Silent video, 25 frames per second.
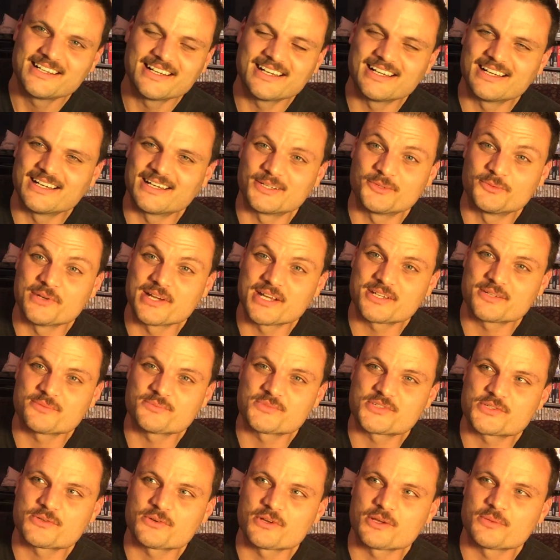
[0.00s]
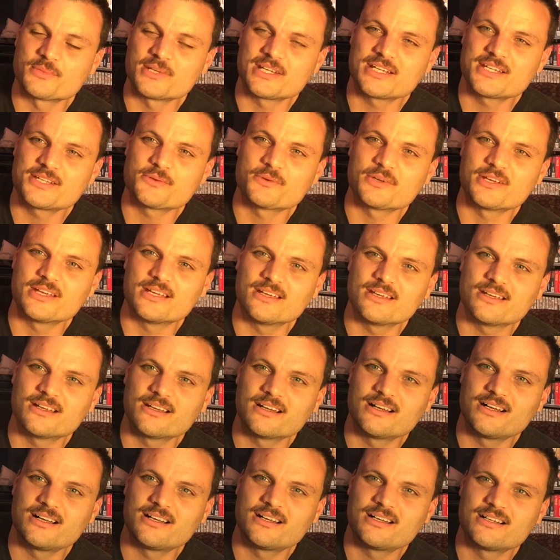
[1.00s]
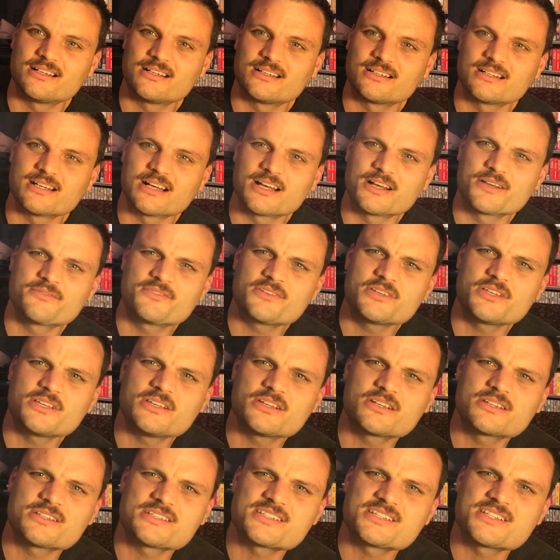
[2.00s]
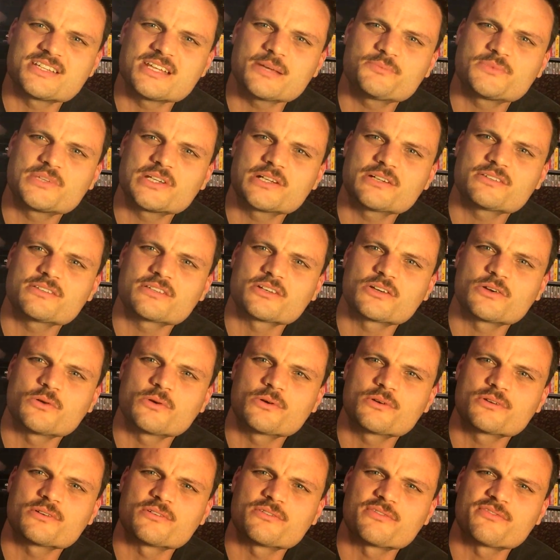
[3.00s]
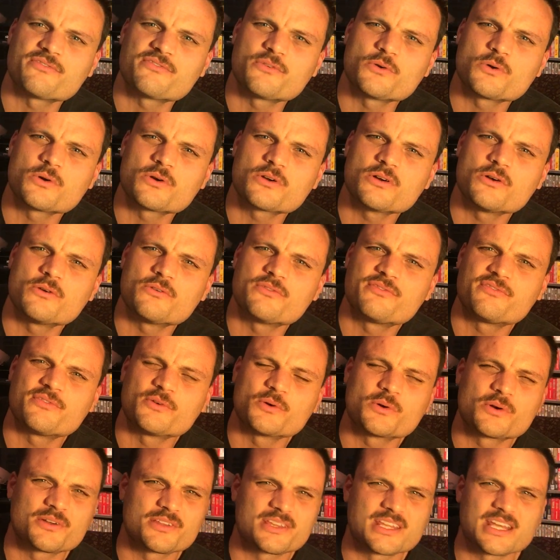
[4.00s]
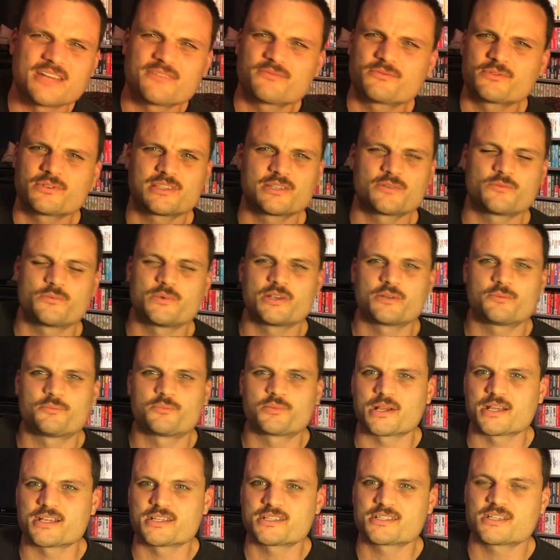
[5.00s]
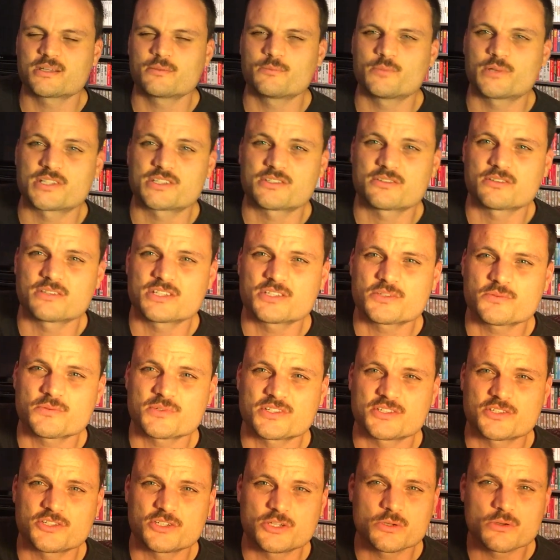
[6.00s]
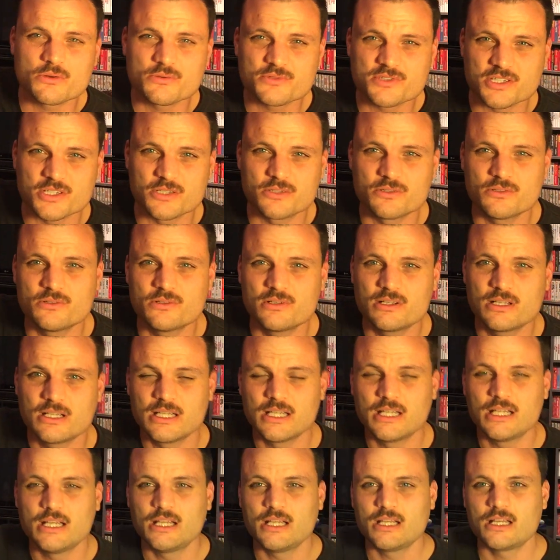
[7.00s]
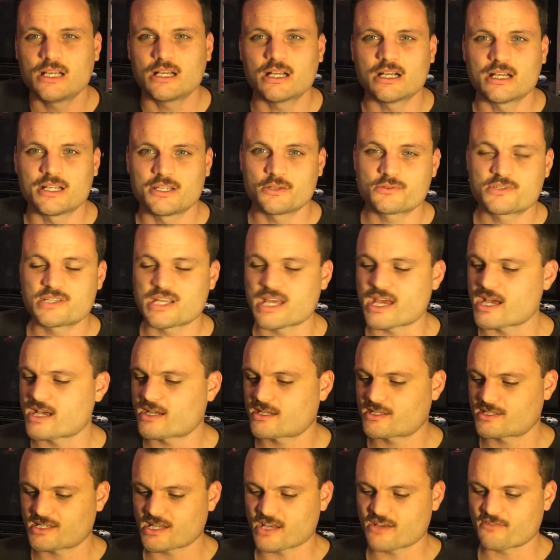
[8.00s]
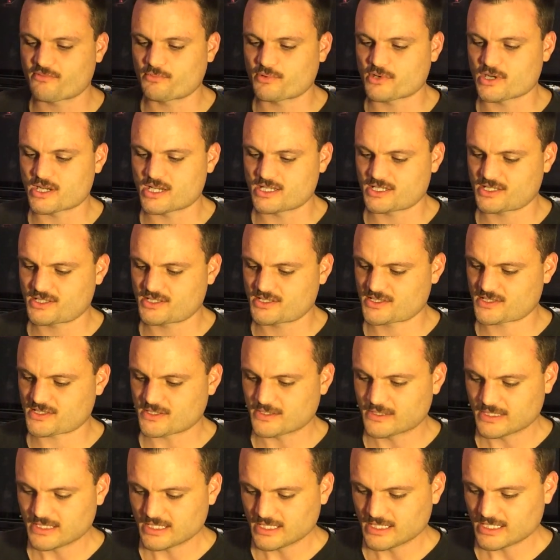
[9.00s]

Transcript: Random story. But anyway, you can see up there in the corner, 404. They have really weird pricing, but so this was 202. No tax, half price.